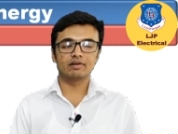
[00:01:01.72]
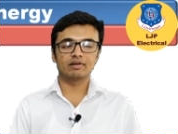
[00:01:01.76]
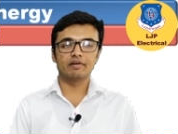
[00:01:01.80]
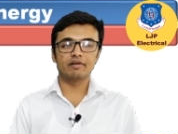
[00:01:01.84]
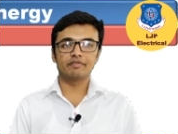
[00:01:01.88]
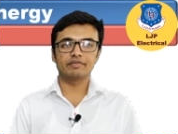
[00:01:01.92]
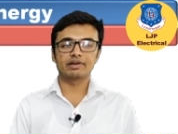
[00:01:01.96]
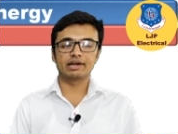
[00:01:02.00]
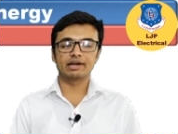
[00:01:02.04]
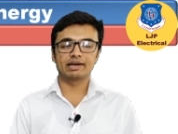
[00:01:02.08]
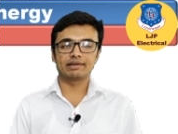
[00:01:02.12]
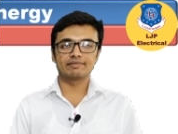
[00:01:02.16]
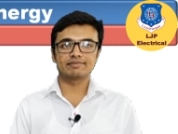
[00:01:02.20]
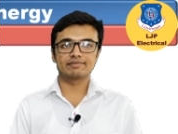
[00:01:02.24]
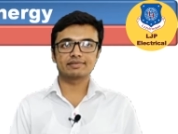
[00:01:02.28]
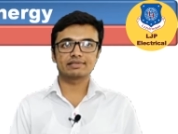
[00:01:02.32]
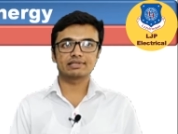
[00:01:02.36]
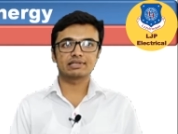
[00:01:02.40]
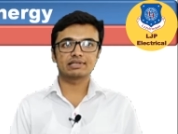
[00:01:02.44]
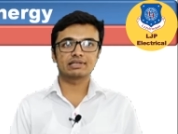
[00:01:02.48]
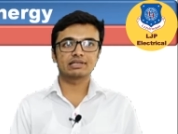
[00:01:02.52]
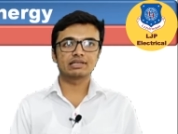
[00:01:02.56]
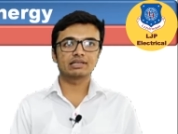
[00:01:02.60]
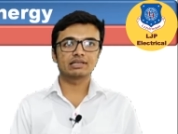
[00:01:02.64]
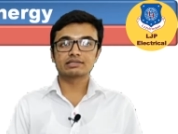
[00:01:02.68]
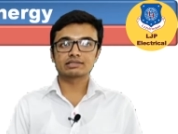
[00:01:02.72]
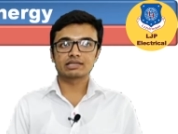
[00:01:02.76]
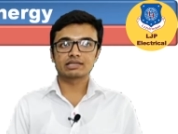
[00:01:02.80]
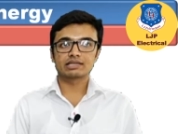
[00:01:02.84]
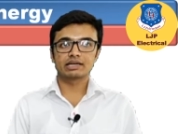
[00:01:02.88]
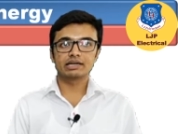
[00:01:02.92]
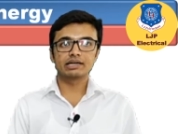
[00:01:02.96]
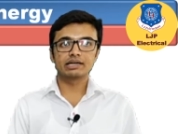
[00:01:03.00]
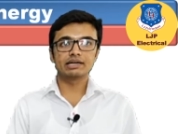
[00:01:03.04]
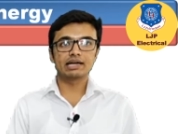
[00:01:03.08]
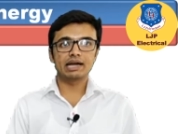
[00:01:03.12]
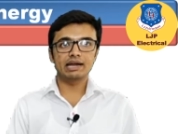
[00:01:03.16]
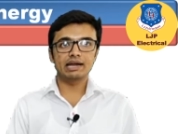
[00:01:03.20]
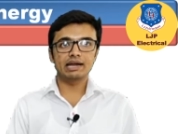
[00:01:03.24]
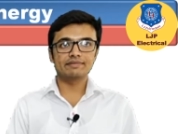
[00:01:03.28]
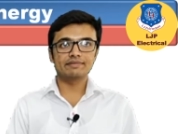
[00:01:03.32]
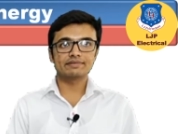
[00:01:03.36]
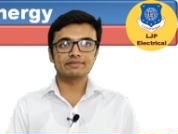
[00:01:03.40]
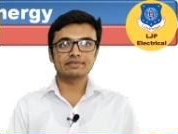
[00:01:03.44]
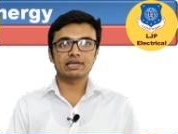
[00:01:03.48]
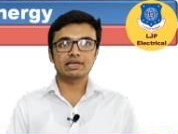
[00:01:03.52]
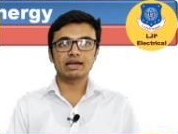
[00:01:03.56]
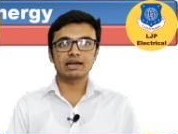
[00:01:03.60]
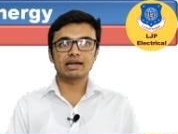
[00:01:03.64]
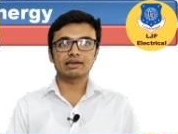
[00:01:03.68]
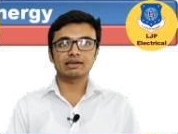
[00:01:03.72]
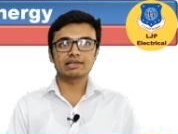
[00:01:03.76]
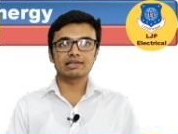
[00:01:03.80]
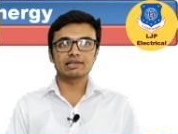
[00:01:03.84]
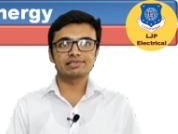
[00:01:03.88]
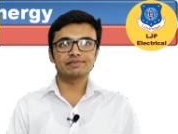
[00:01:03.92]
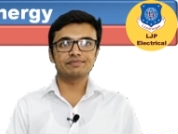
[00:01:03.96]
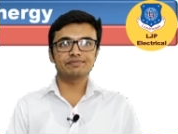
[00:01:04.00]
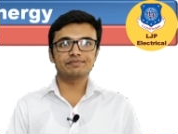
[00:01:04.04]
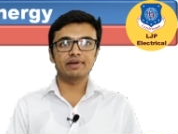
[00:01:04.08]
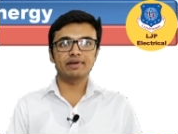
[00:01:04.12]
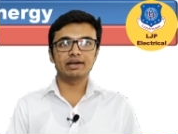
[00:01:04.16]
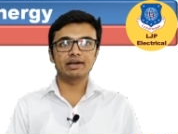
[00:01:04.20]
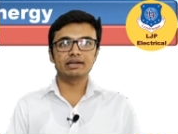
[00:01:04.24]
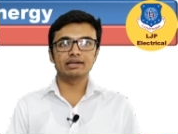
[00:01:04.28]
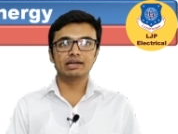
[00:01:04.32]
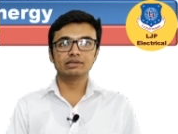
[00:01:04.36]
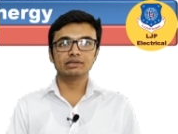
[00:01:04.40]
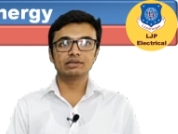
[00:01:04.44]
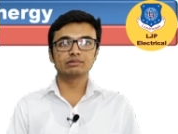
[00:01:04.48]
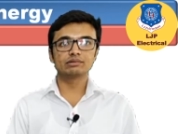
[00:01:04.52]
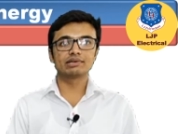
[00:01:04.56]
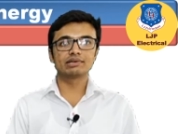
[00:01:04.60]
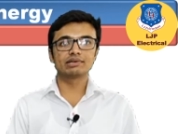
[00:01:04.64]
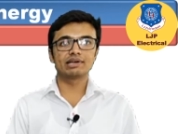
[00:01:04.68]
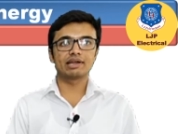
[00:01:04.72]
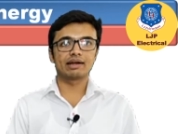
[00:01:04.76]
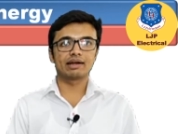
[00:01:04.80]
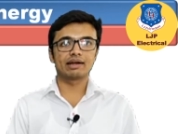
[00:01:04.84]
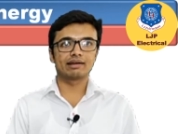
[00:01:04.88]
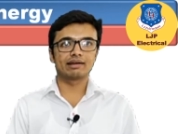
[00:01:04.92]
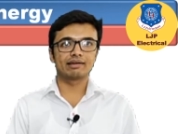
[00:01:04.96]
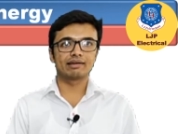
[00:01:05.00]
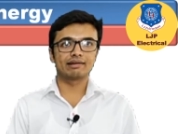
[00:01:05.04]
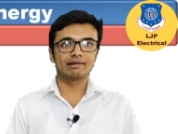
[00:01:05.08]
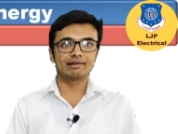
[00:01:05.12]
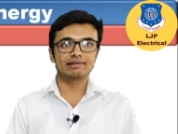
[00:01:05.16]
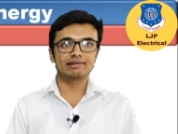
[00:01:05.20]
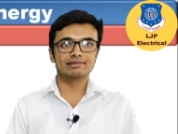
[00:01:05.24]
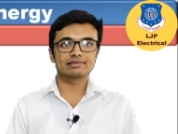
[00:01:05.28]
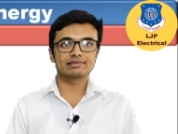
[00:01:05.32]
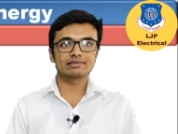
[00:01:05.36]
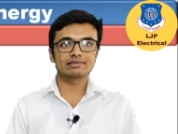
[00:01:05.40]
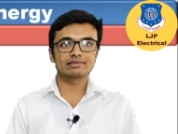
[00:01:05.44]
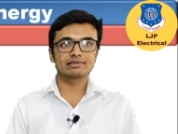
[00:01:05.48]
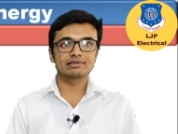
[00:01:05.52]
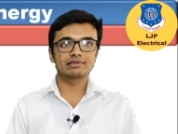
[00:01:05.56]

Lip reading: of drives. Generally, drives are classified into three categories.